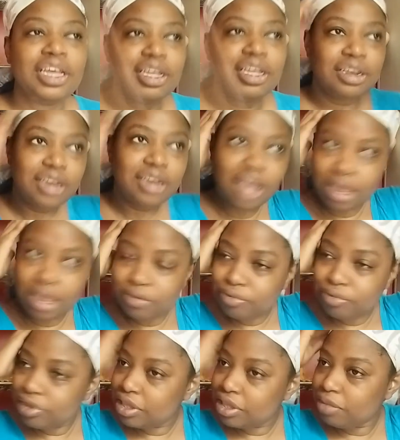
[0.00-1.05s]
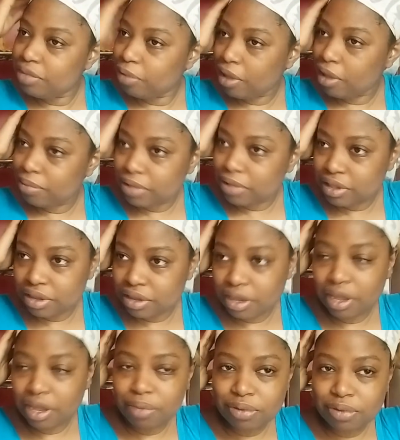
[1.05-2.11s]
It got really popular
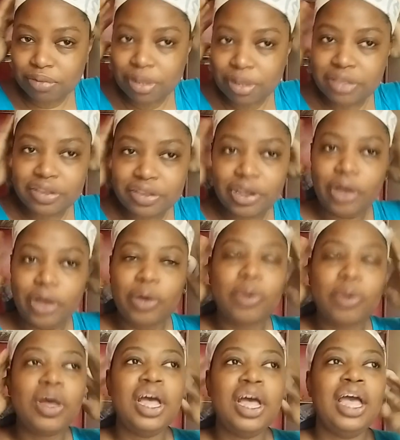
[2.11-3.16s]
a couple of months ago,